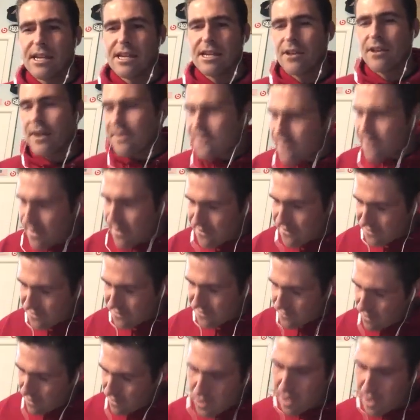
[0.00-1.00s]
I
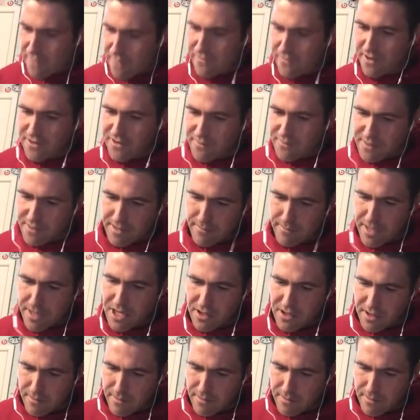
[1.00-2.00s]
still have confidence with the
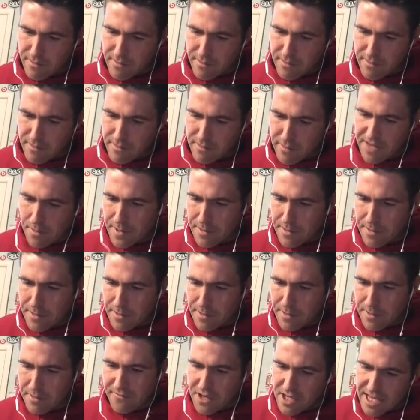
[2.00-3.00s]
Major League Baseball
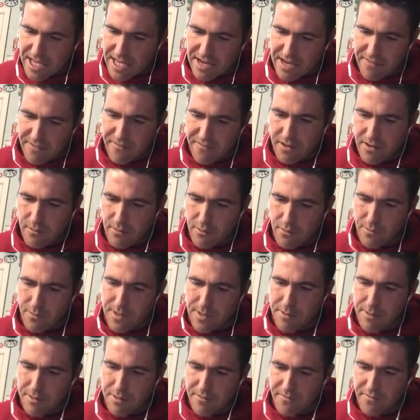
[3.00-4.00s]
being able to finish, that the
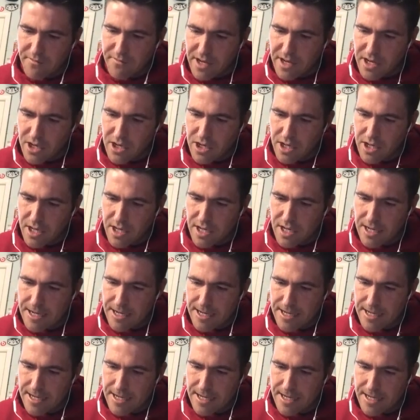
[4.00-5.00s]
NFL will be able to
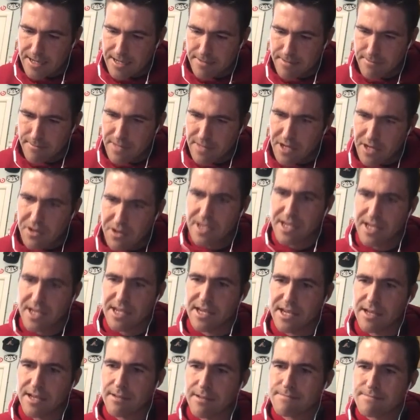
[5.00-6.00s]
finish
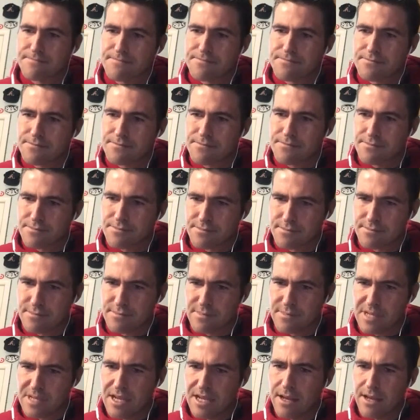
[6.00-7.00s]
their season.
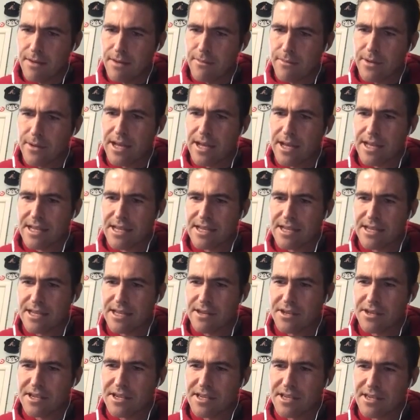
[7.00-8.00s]

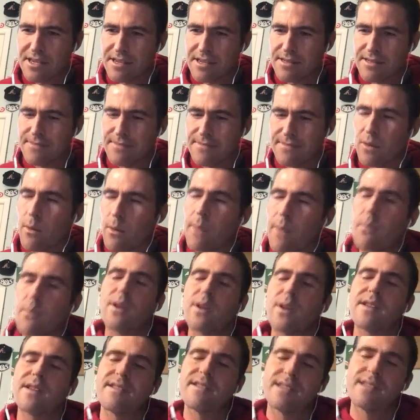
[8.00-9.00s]
But, just
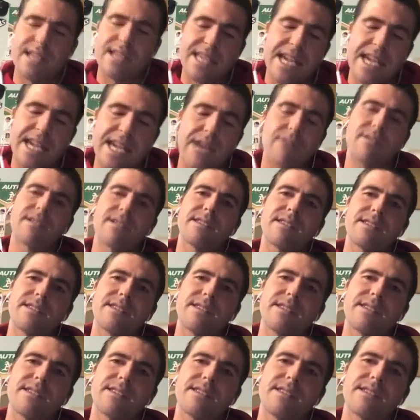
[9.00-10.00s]
at what point is the
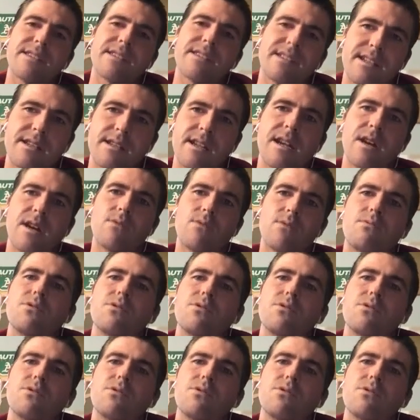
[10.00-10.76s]
integrity of the season